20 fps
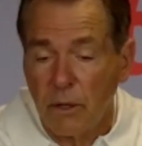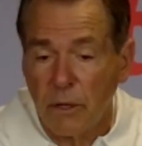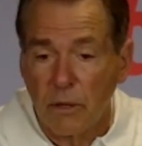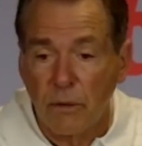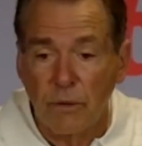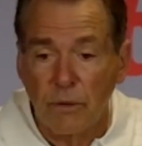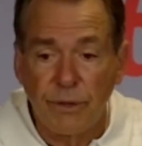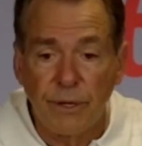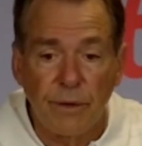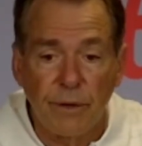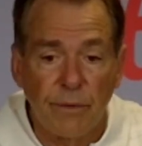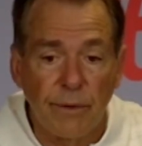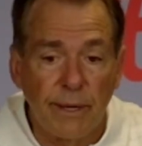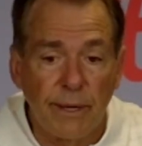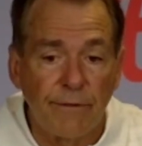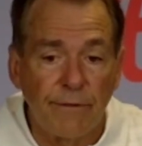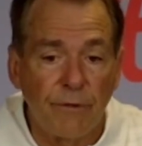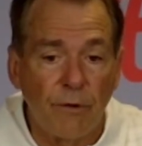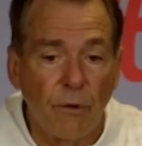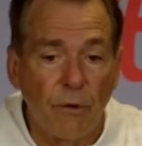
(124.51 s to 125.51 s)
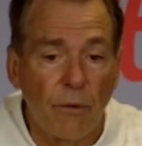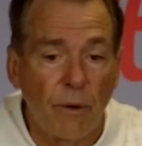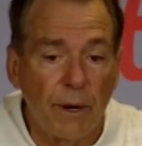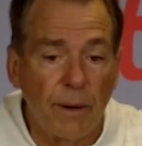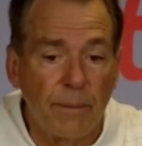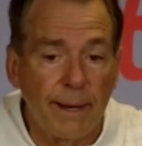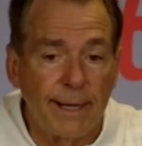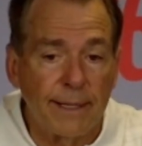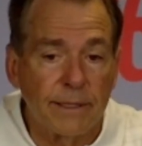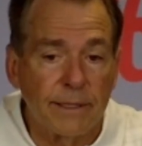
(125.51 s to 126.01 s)
look, we think we got four
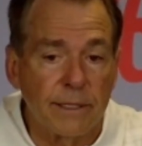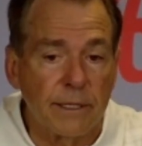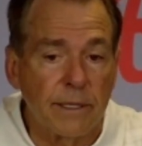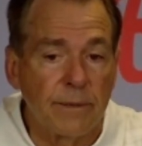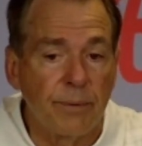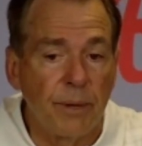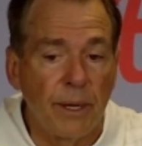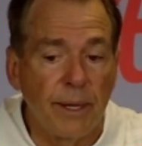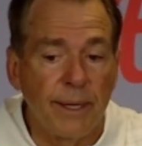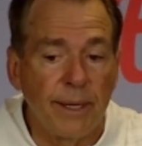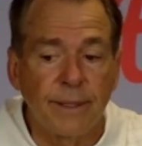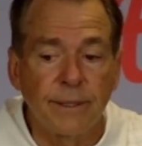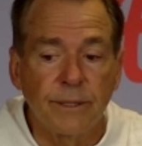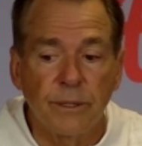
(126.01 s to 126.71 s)
running backs that can play,